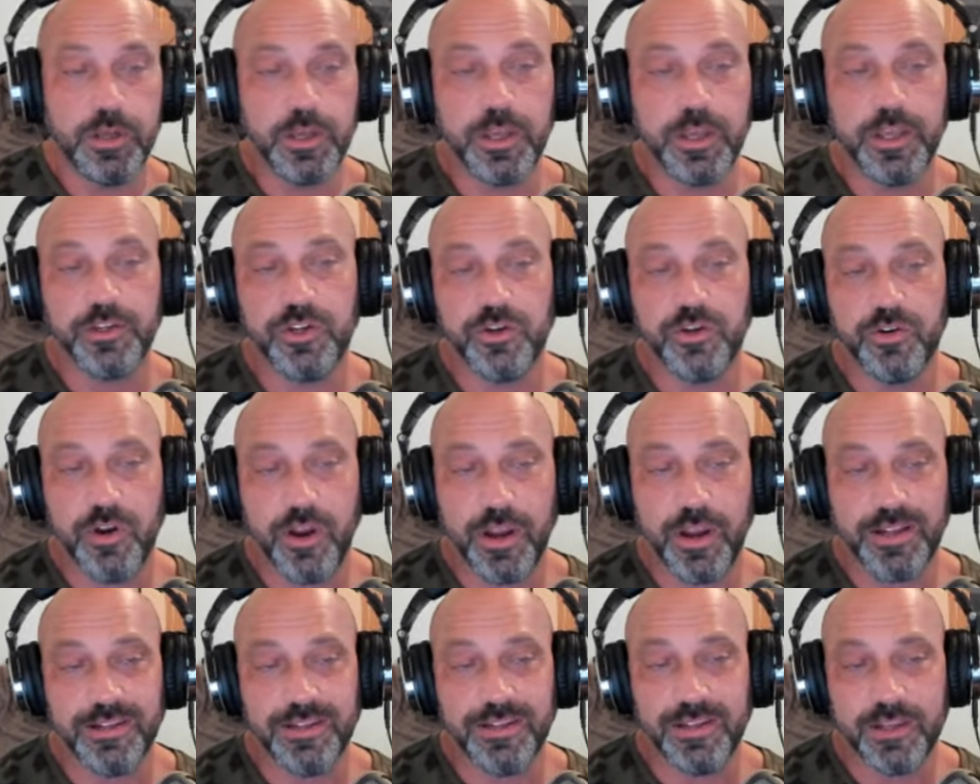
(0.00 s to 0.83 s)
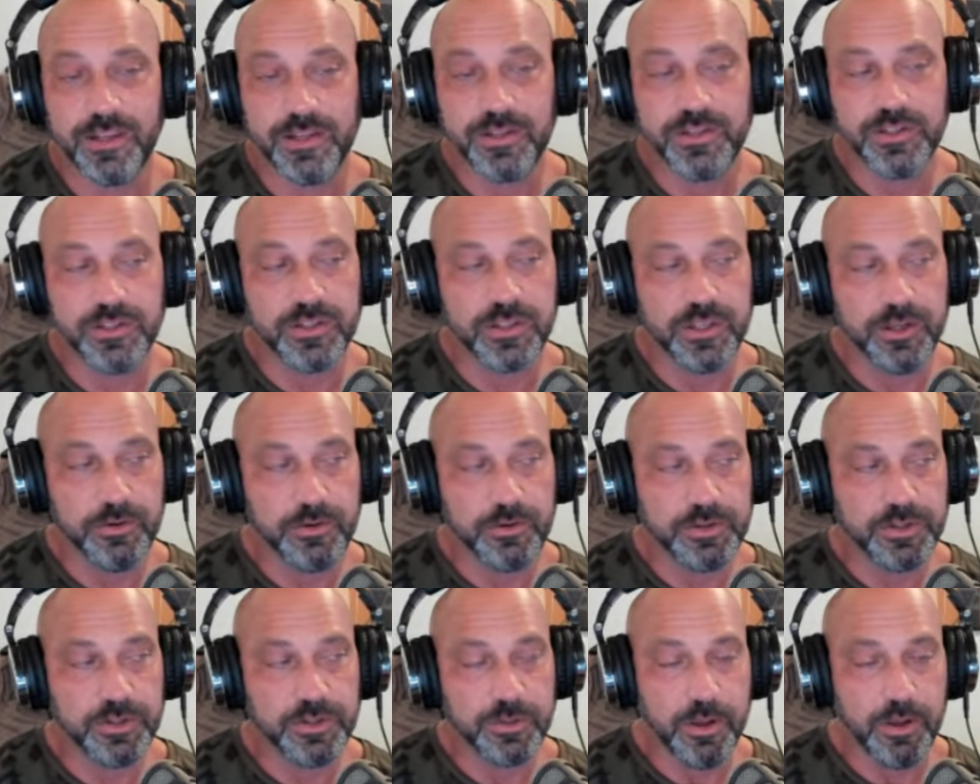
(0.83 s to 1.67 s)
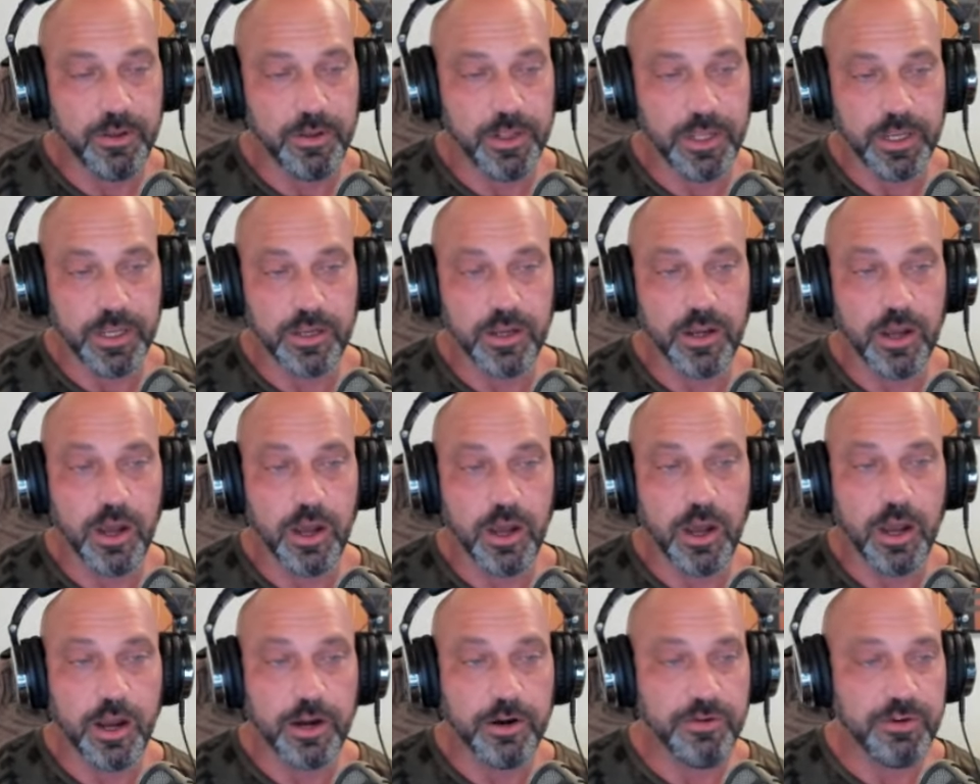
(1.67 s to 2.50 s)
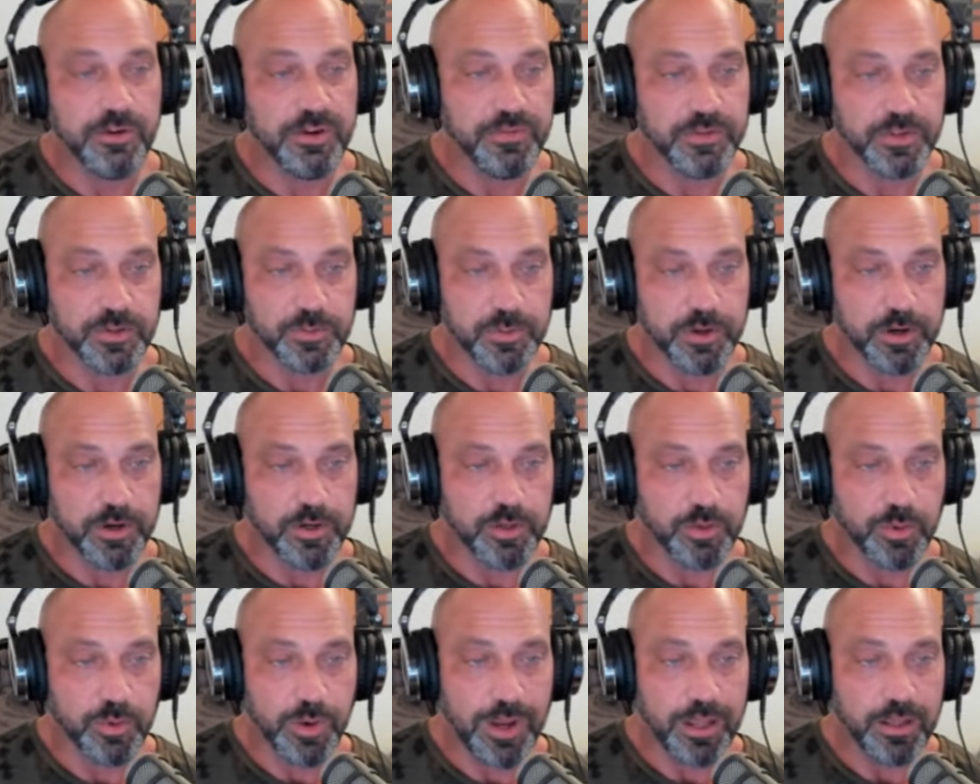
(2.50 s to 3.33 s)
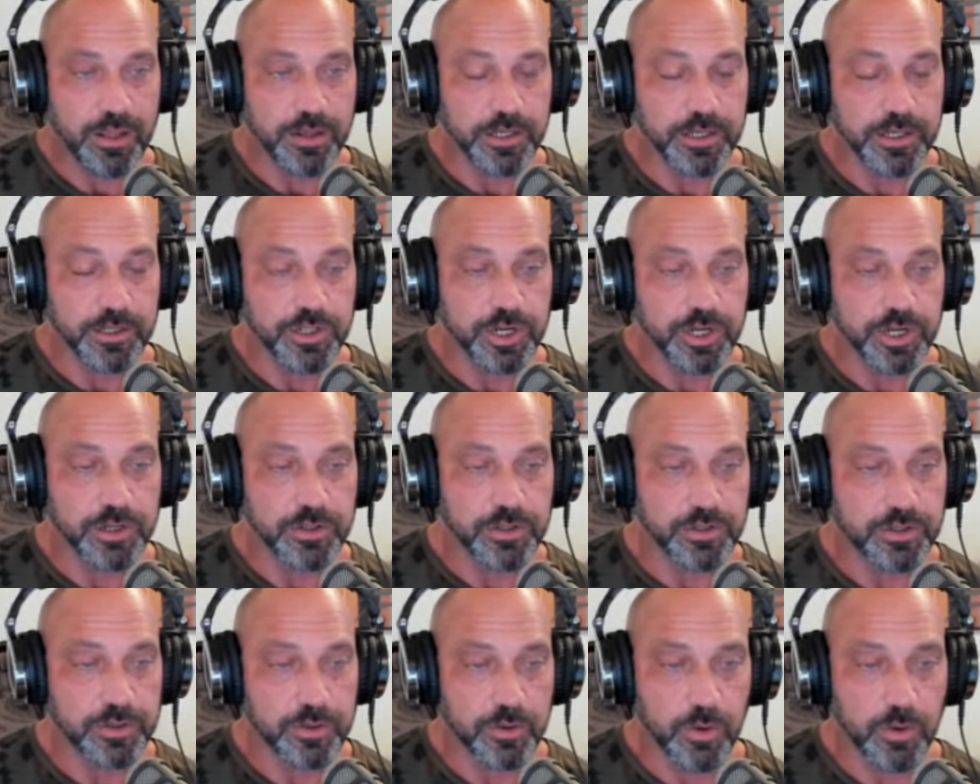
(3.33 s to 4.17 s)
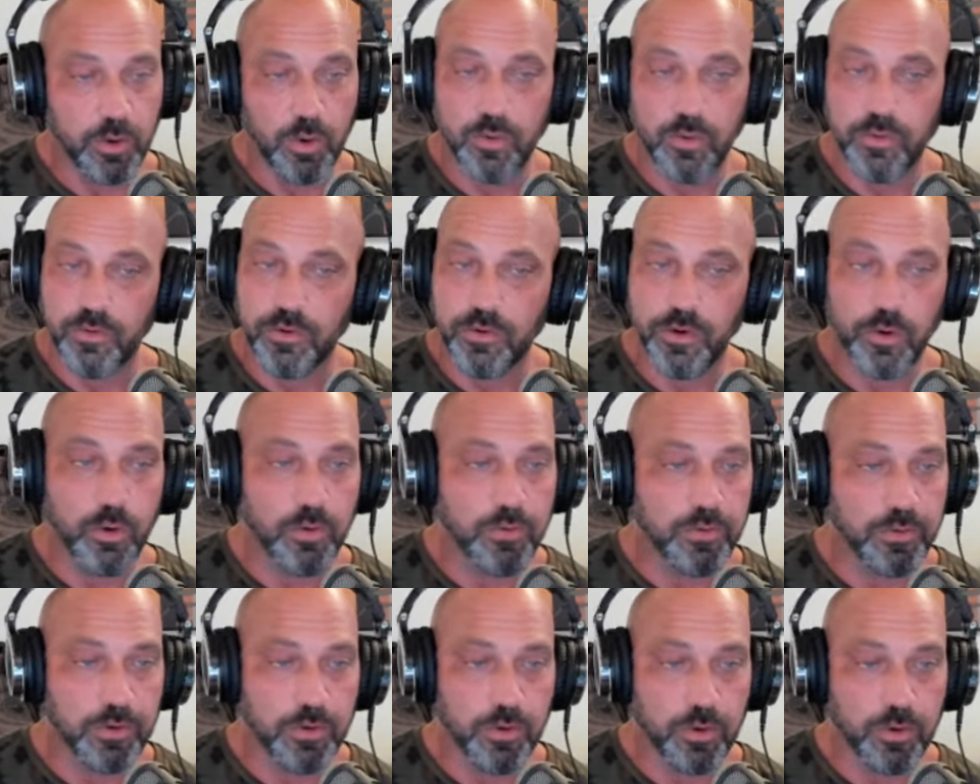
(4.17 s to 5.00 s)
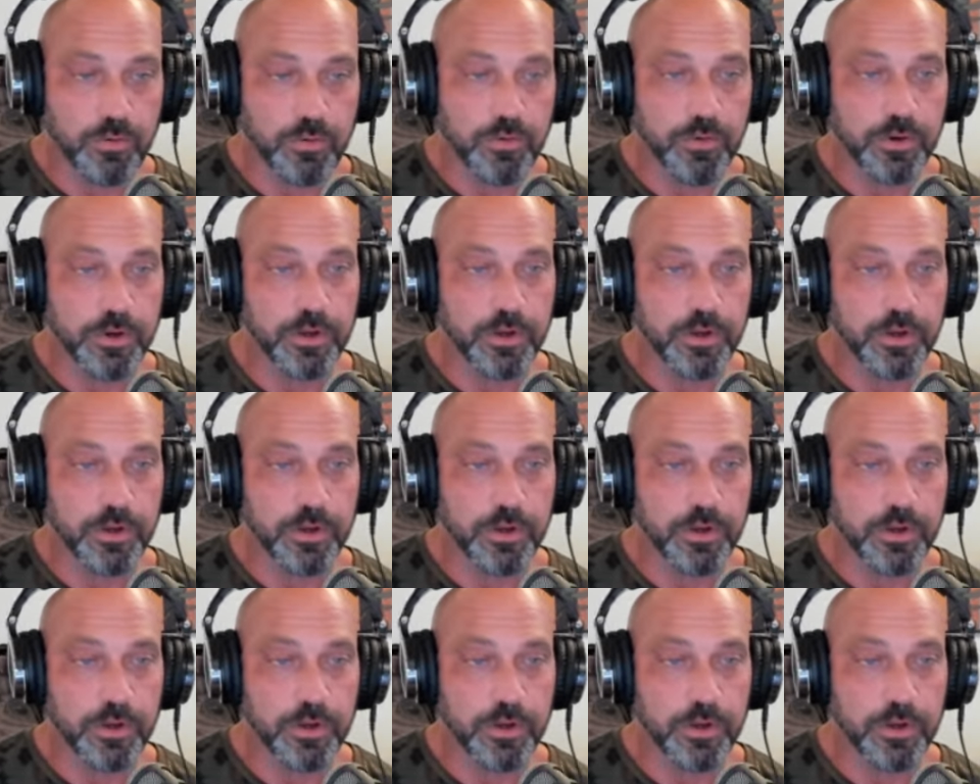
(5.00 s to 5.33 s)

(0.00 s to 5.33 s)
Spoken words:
has your ideas and theories about, like, God or even spirituality changed over and over and over again?